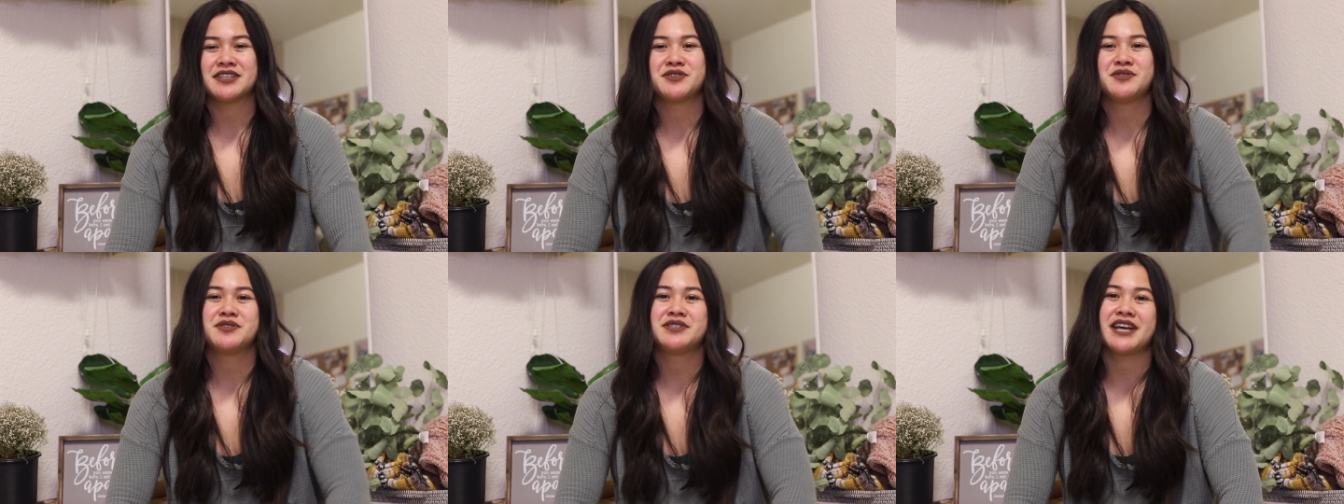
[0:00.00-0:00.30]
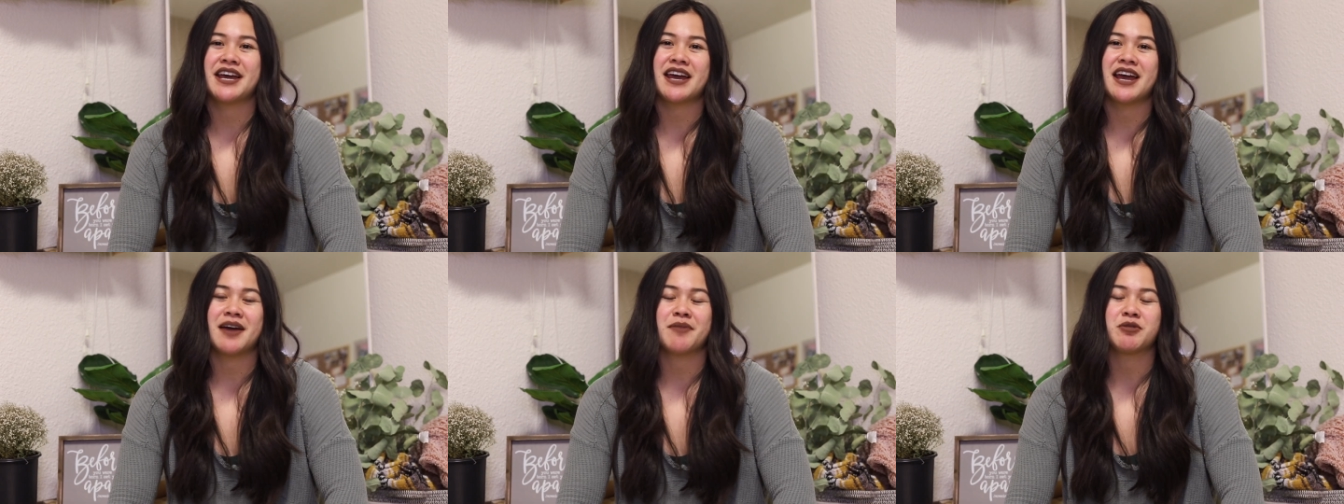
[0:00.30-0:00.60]

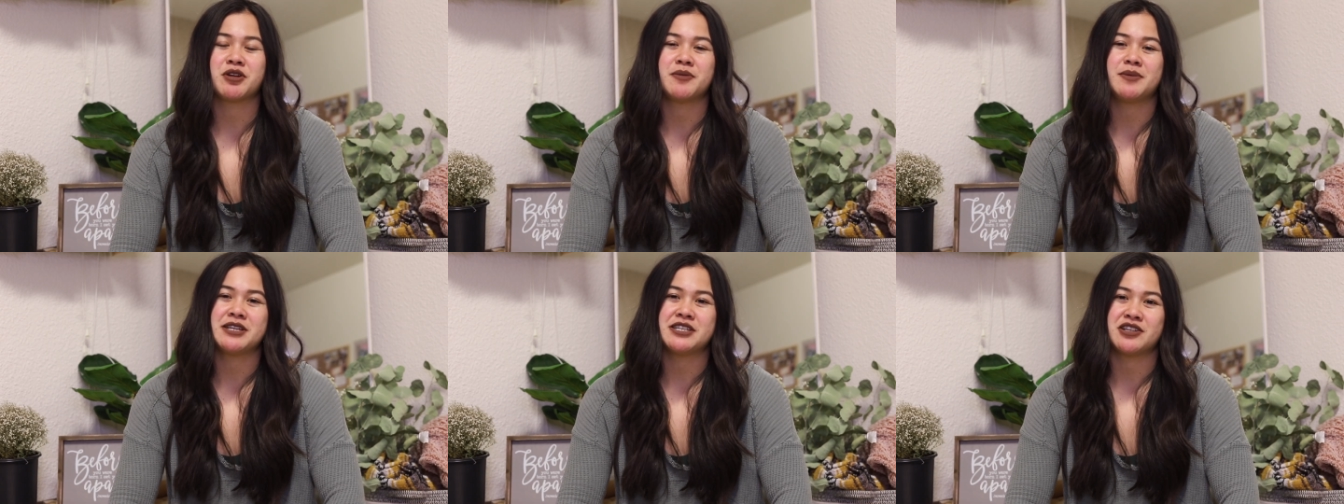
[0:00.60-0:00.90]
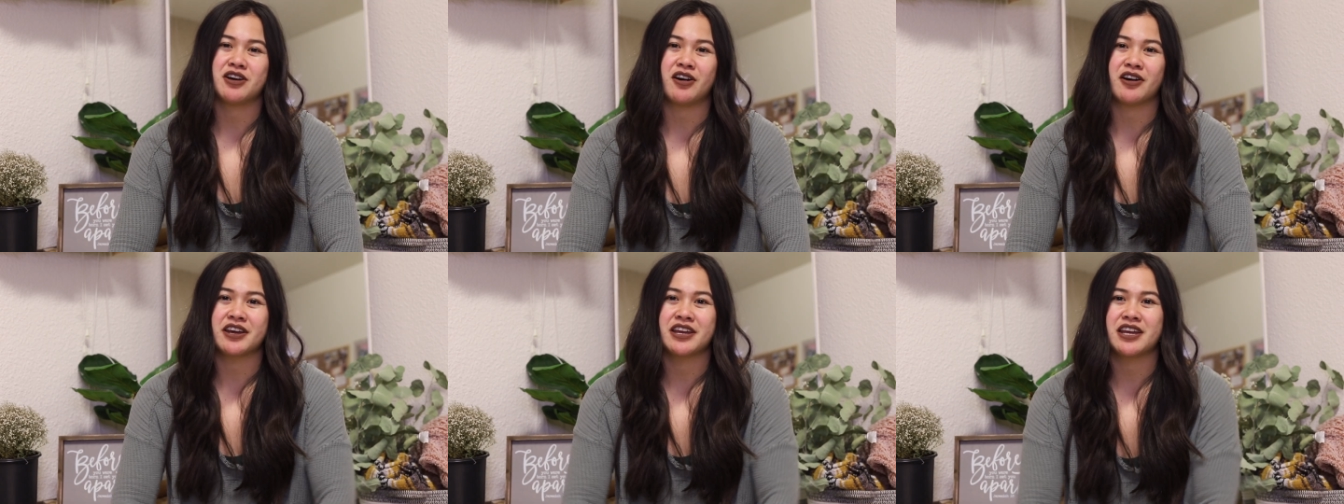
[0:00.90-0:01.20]
Today I'm going to be
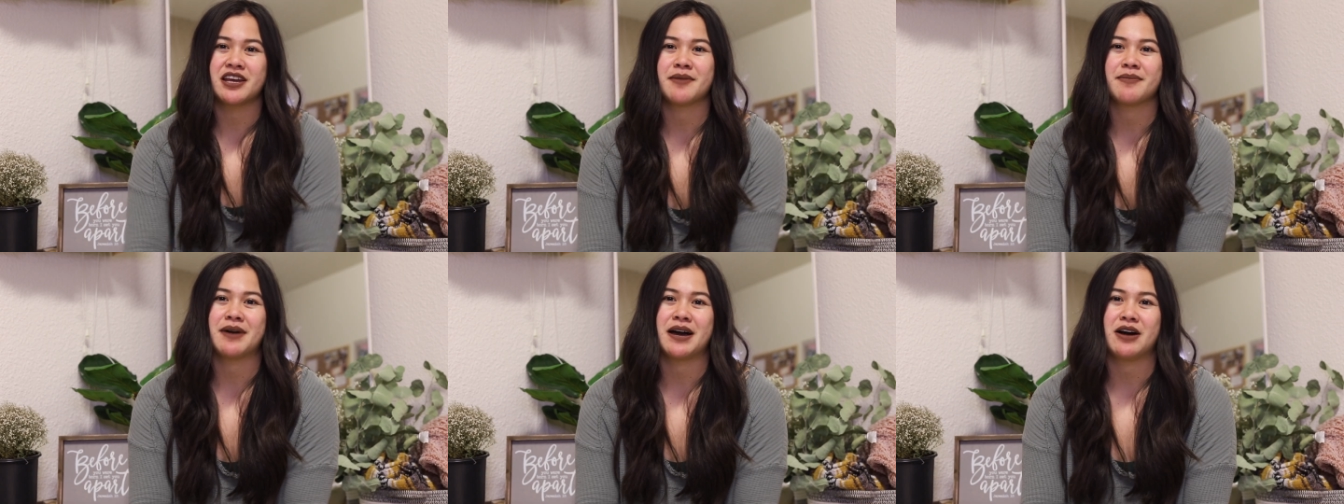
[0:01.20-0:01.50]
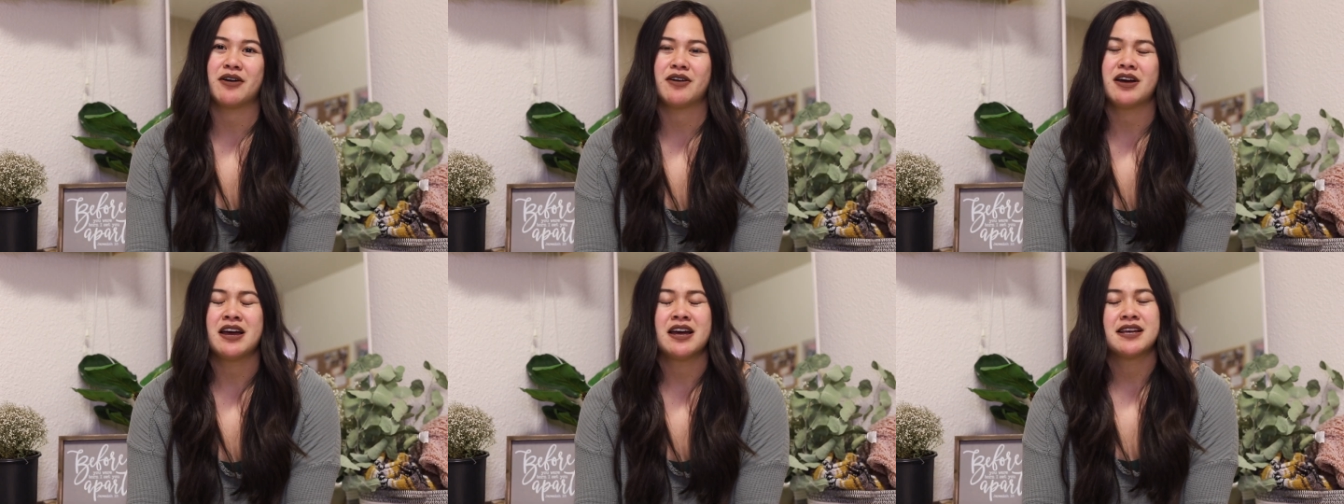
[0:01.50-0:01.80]
talking
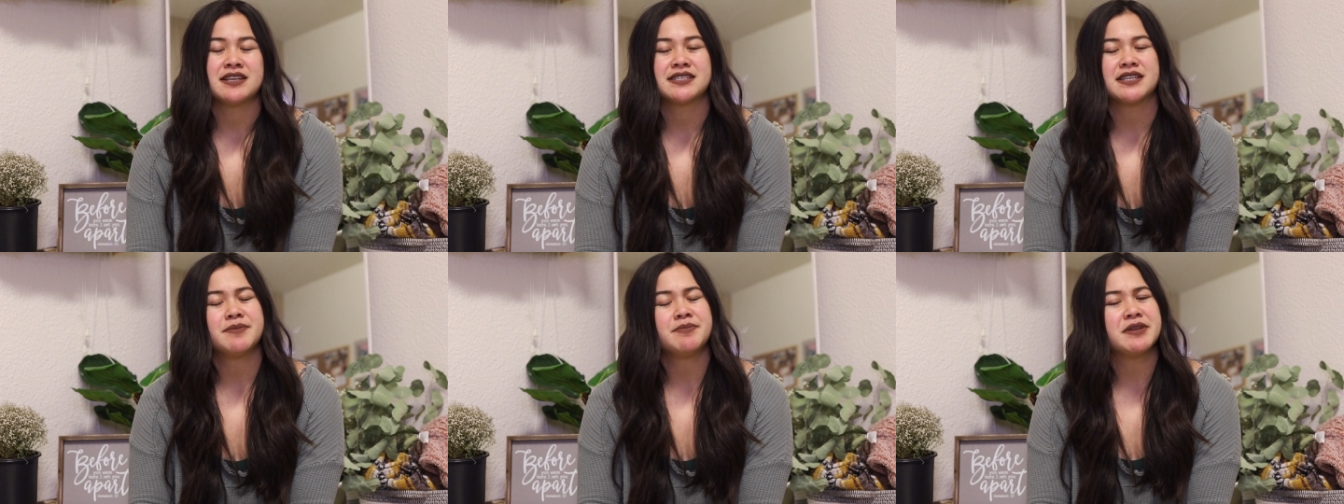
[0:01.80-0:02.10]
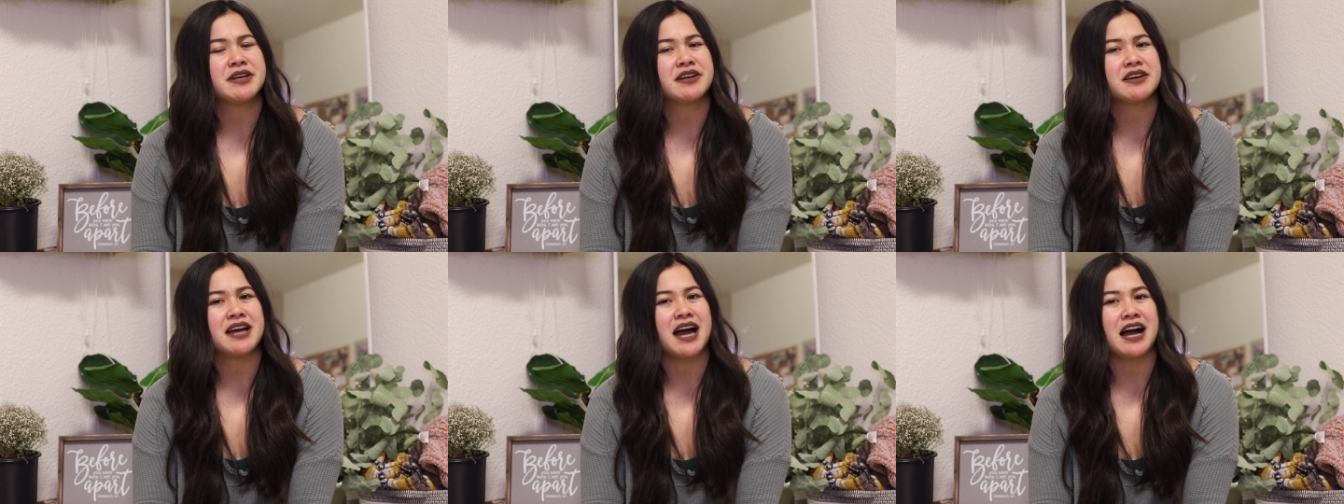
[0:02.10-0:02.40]
about
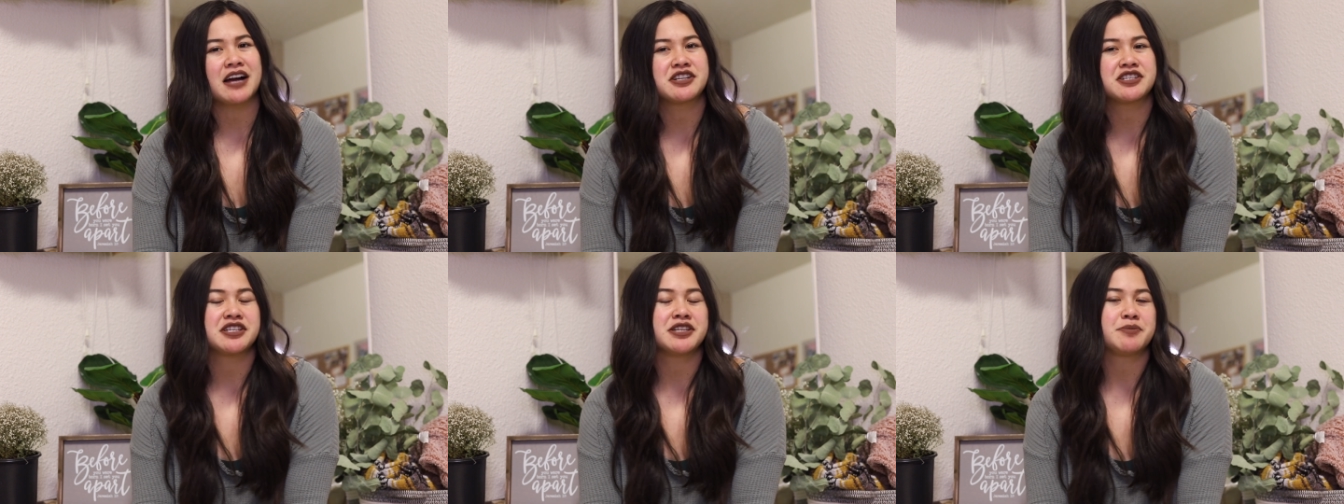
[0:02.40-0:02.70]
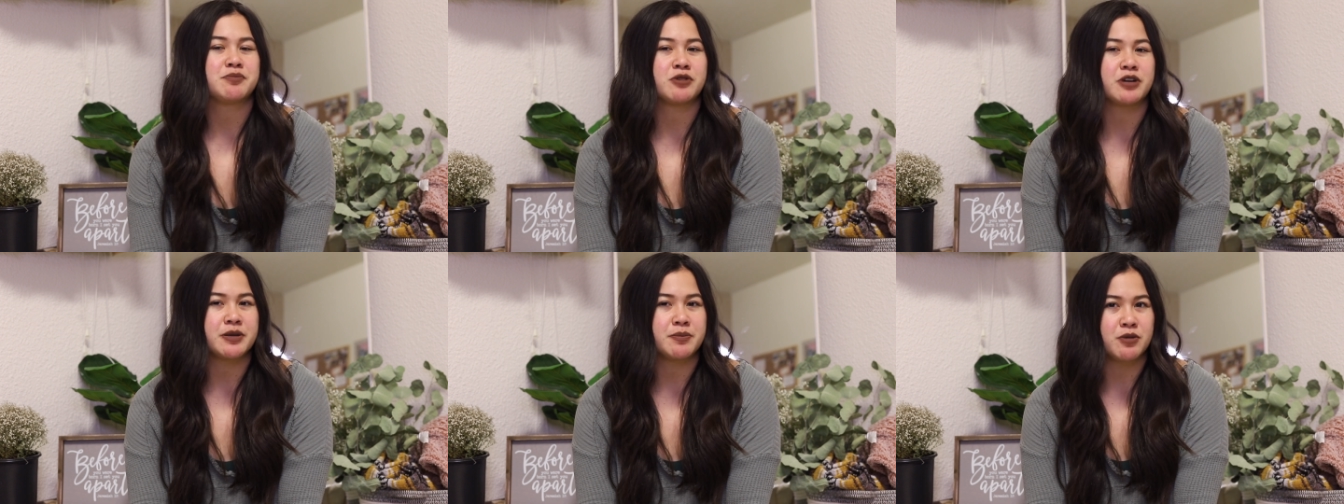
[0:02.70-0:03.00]
something
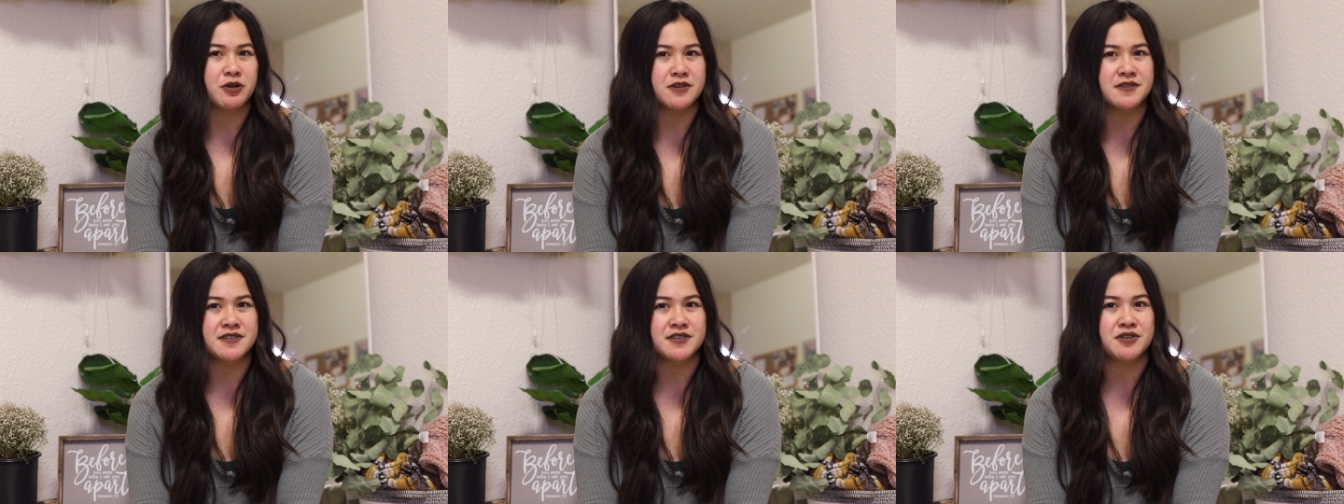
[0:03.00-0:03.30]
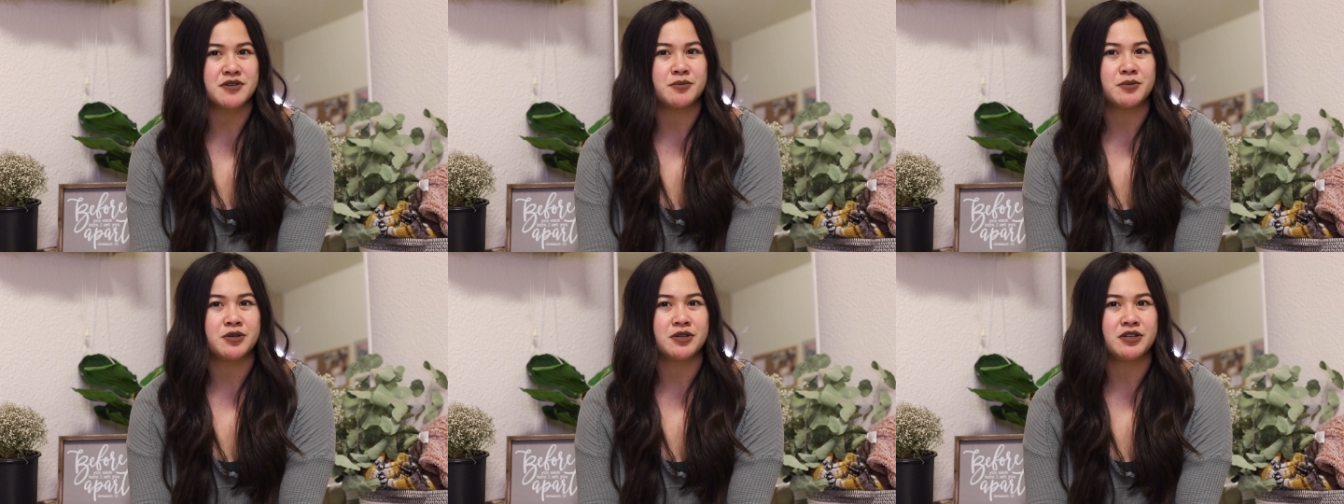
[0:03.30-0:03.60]
actually pretty
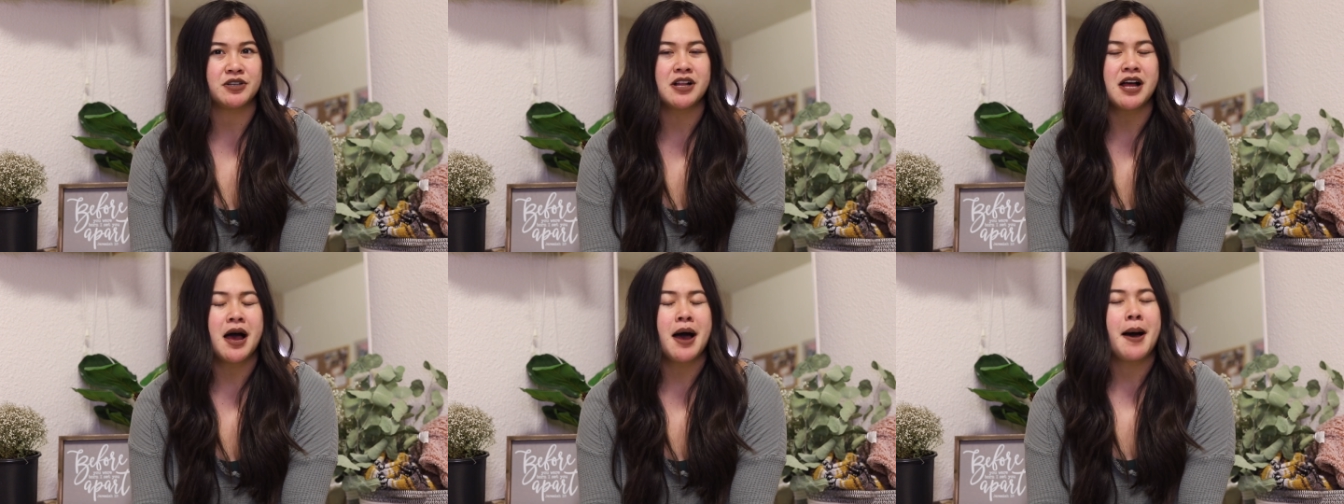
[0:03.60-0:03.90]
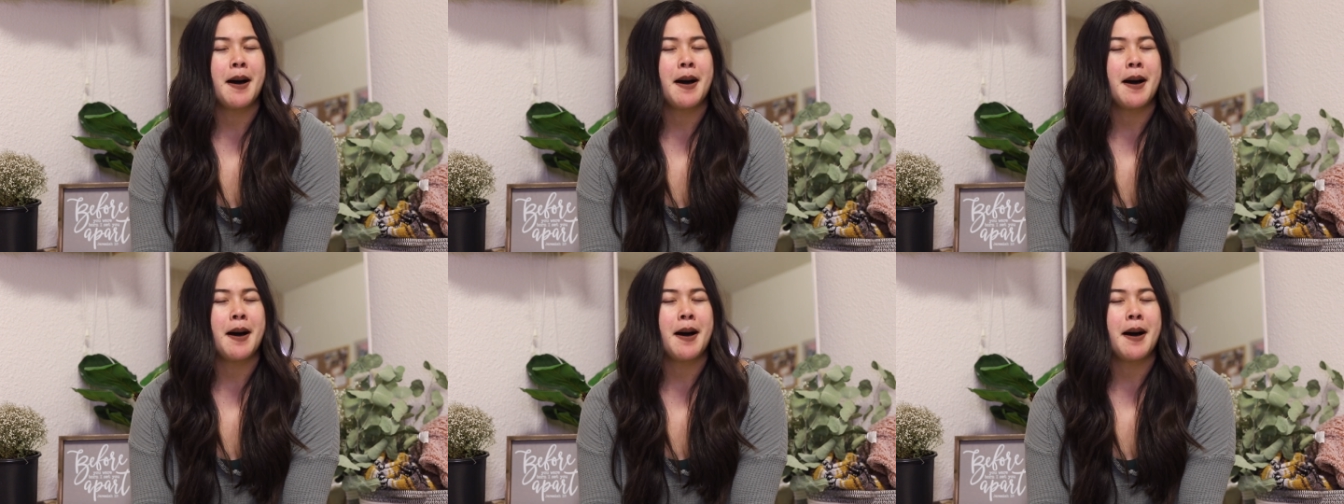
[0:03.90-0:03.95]
personable,